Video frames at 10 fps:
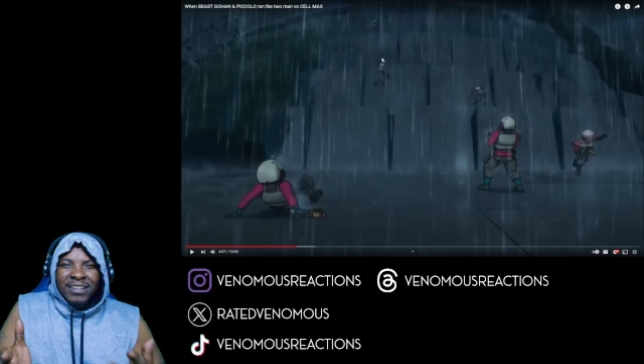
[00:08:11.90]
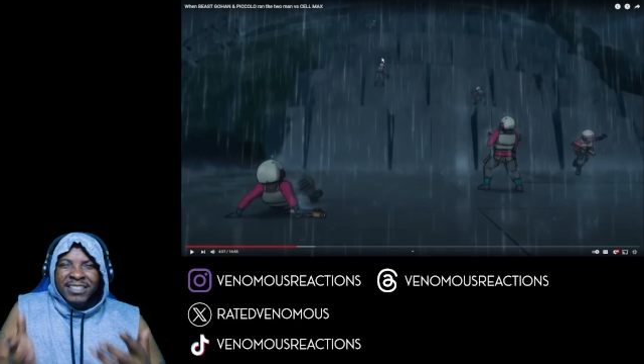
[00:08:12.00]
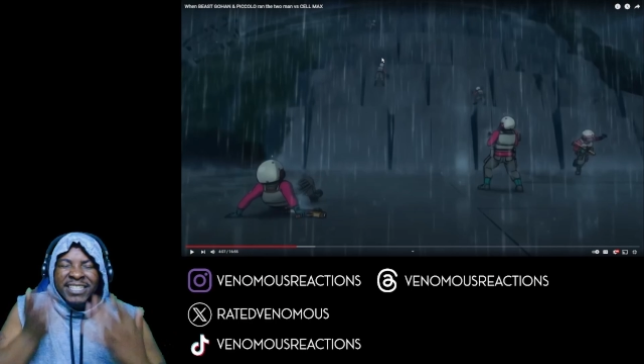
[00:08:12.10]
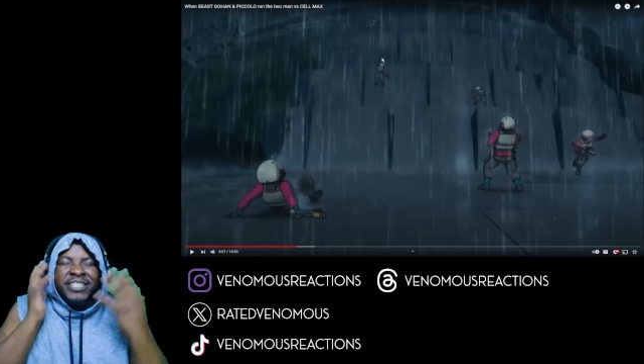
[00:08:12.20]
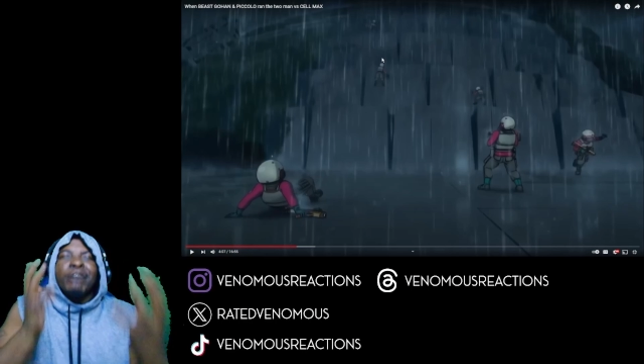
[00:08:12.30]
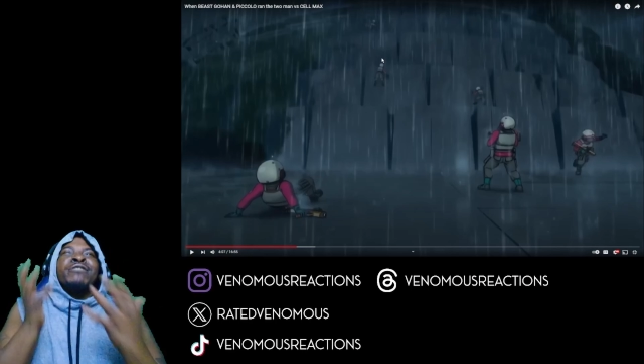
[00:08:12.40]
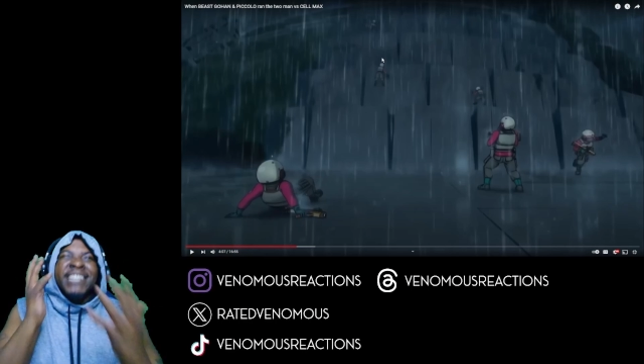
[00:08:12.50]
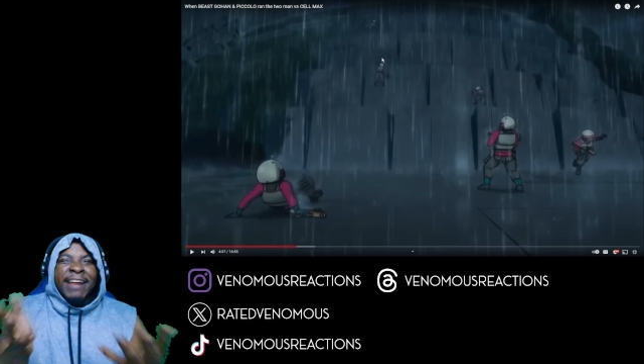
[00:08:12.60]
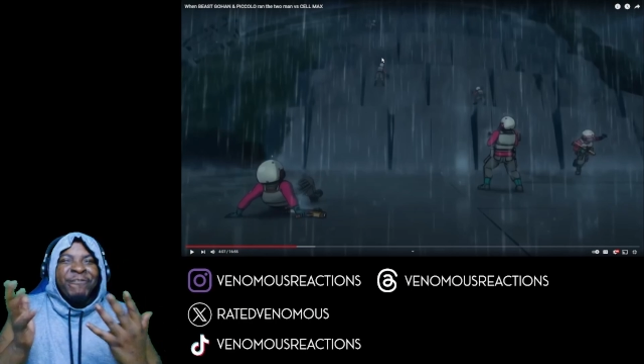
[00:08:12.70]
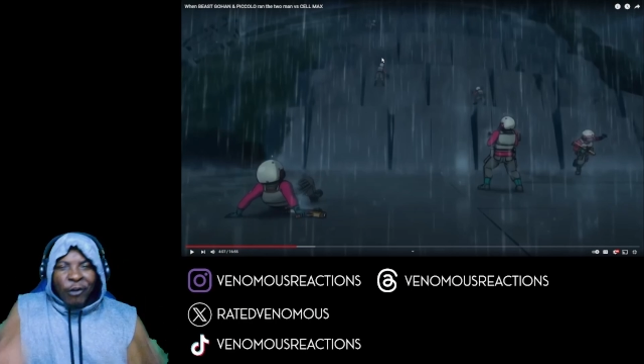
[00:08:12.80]
Just go to
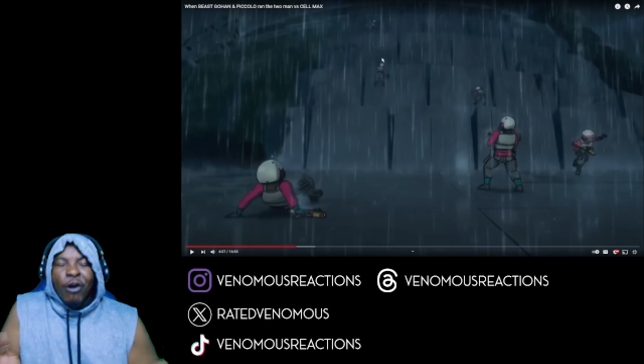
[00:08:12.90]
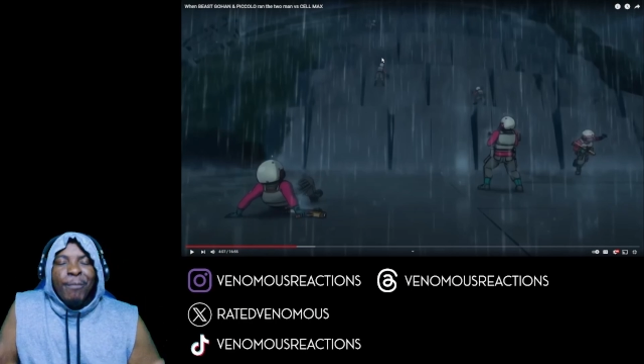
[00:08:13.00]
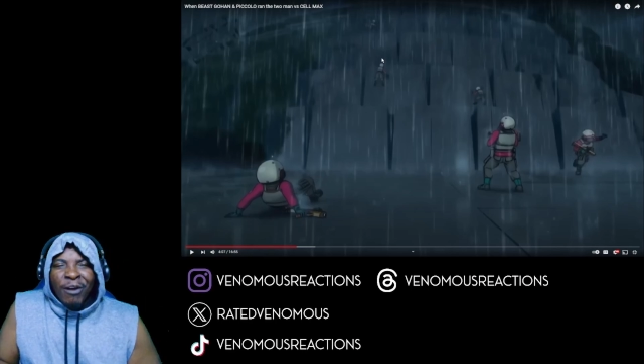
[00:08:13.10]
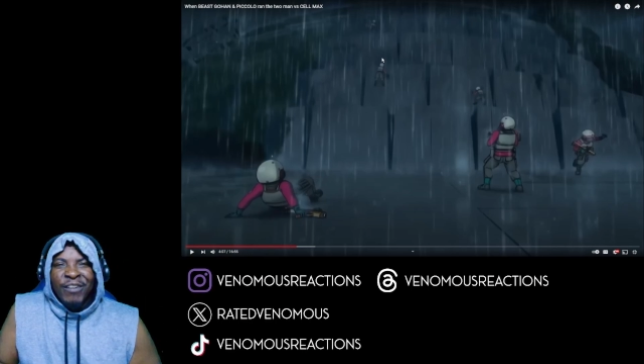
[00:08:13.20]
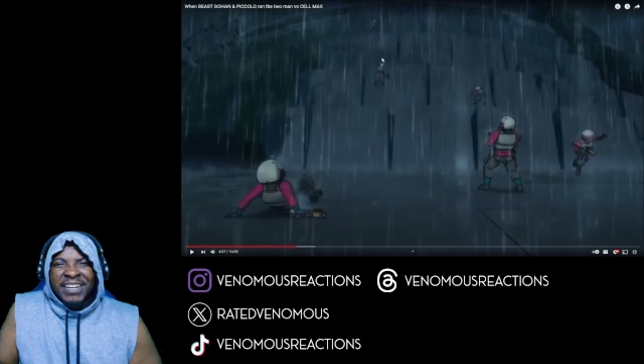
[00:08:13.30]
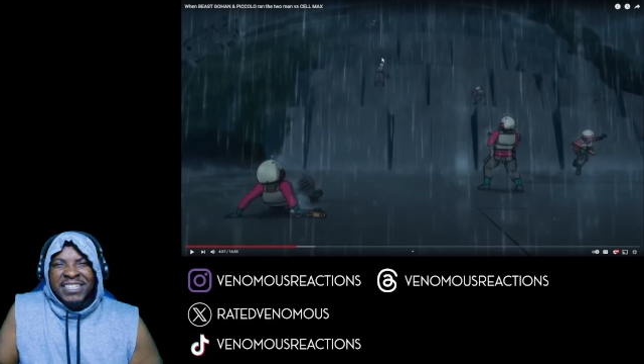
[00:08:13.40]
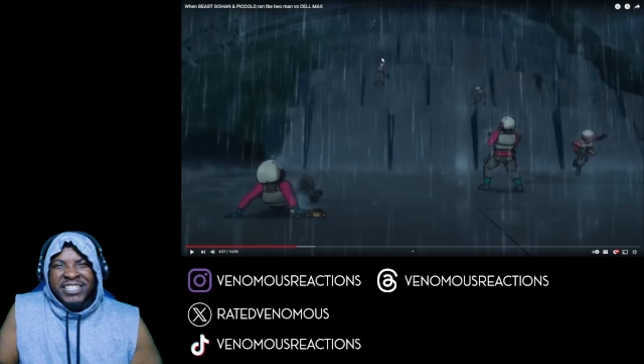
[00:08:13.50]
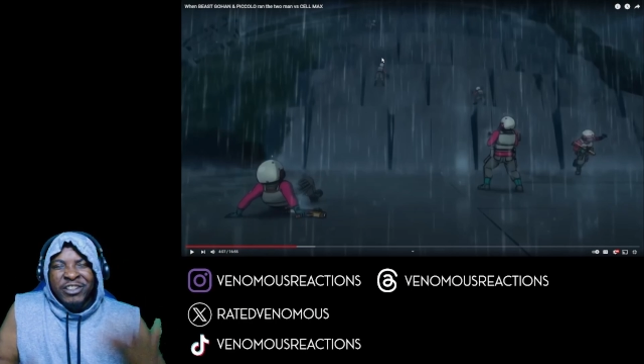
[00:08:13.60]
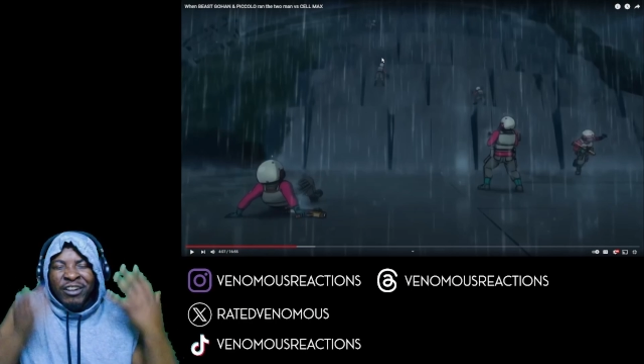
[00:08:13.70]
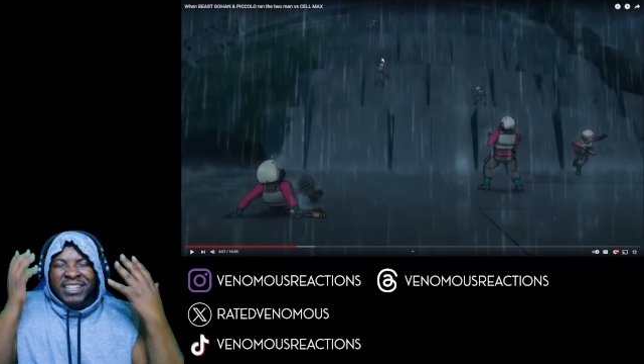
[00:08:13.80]
that form already and
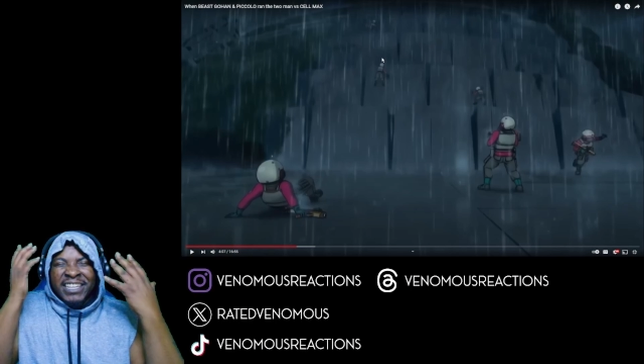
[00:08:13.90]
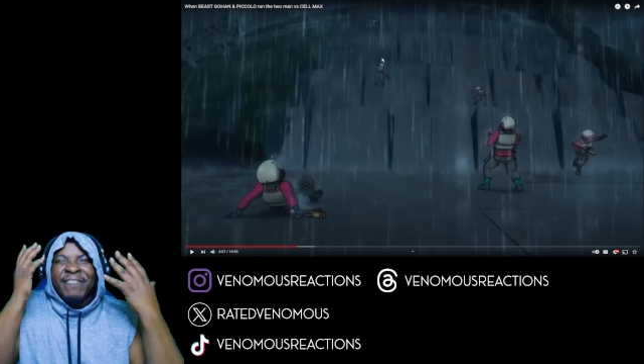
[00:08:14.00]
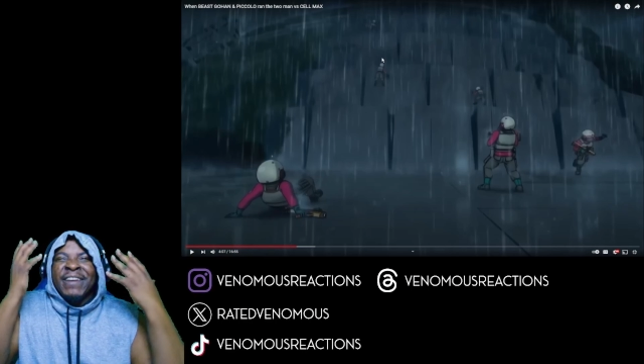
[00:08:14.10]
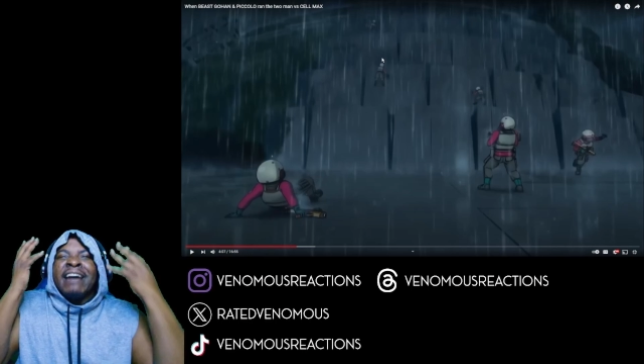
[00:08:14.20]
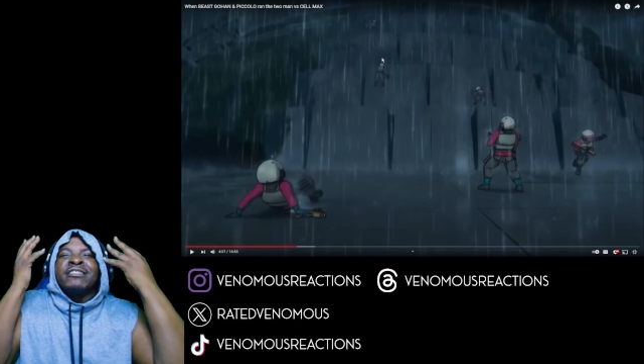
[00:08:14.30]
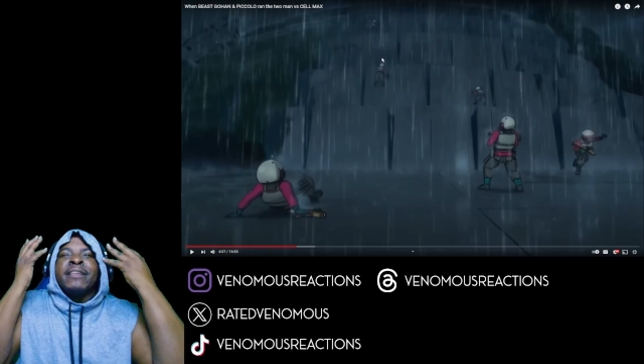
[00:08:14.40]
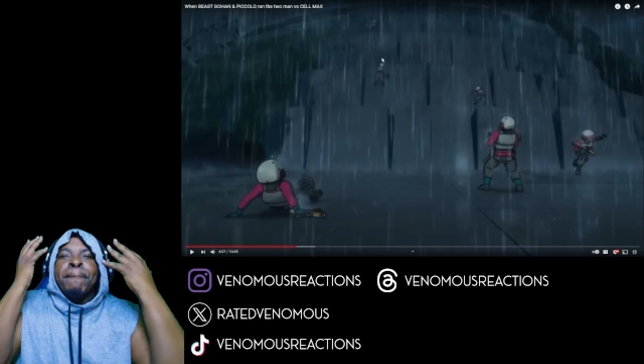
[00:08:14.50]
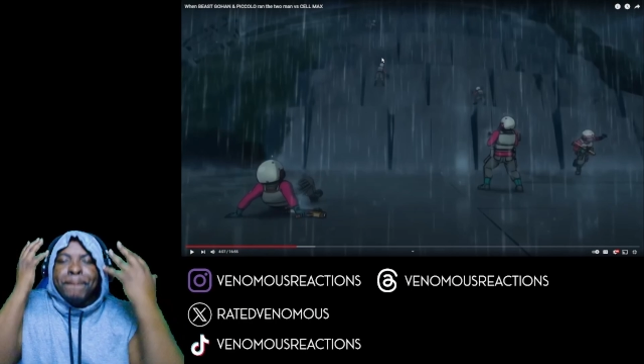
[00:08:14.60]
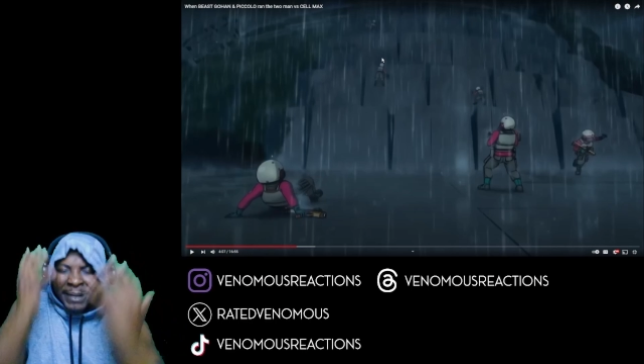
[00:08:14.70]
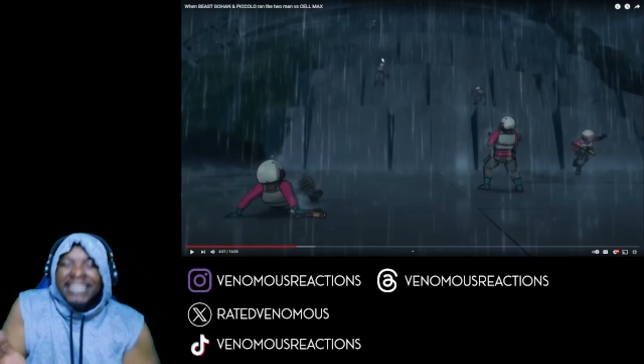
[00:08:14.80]
start giving out the
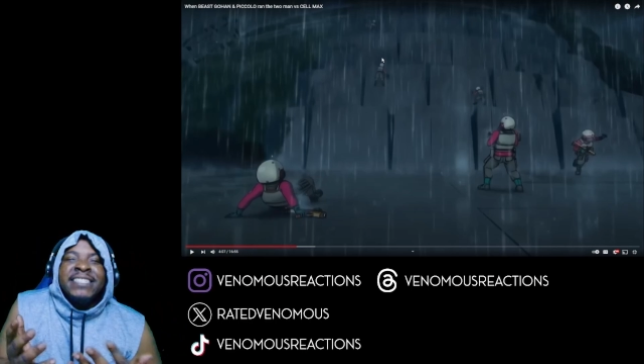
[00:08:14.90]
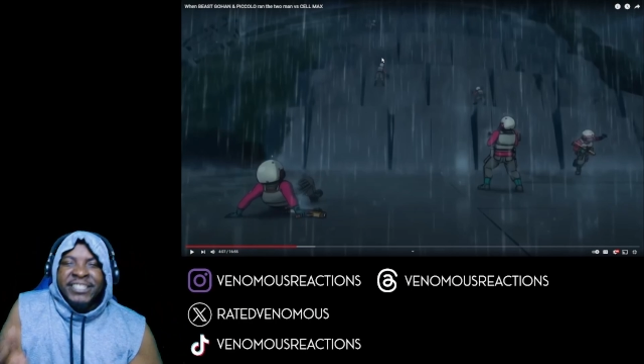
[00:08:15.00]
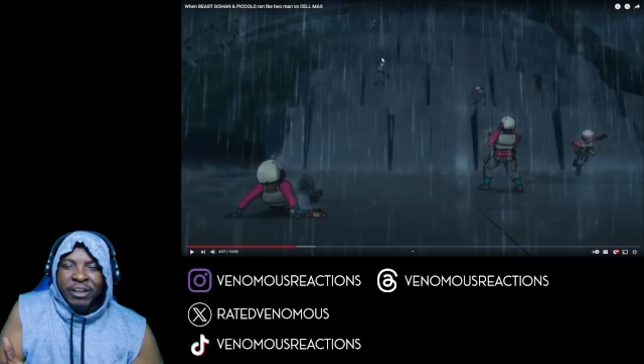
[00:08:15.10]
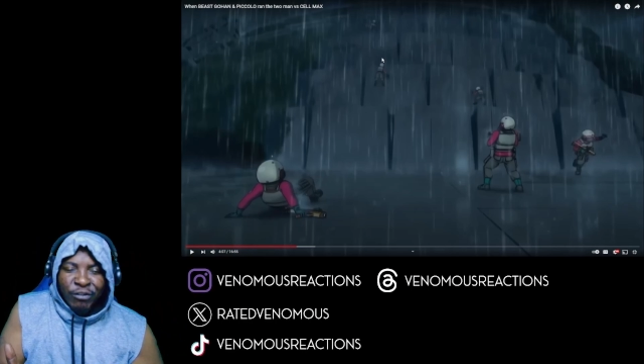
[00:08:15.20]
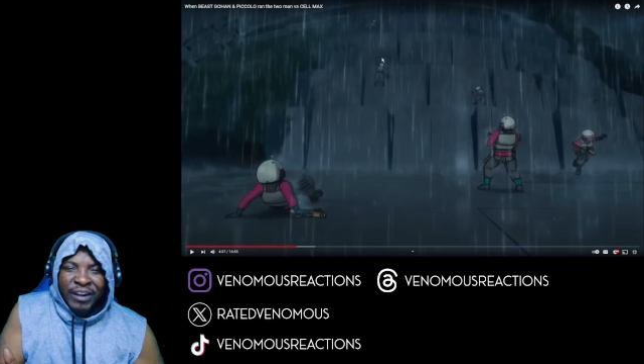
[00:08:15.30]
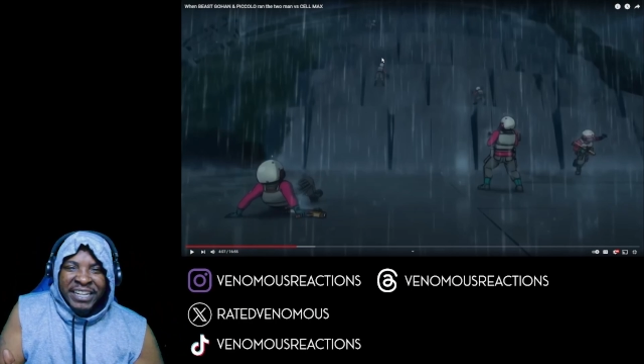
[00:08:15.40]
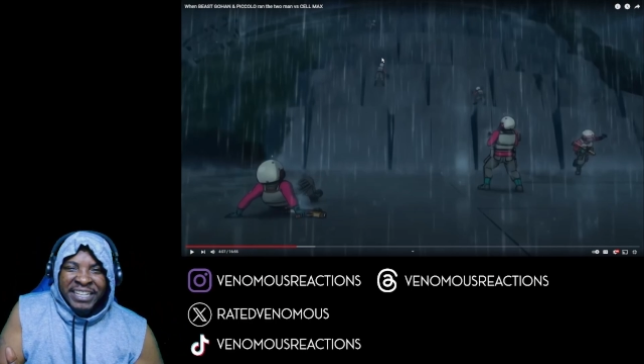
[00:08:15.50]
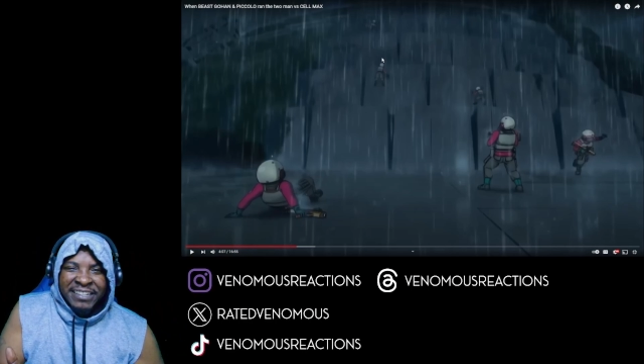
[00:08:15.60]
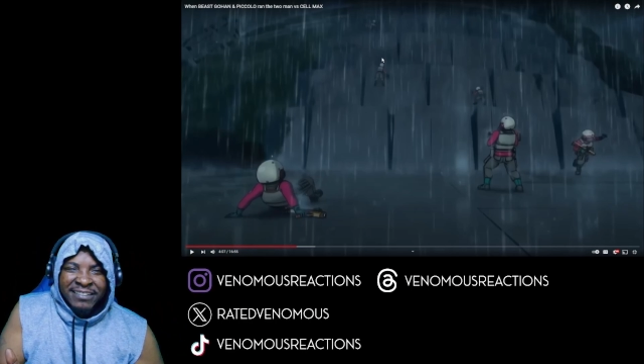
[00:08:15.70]
beats already.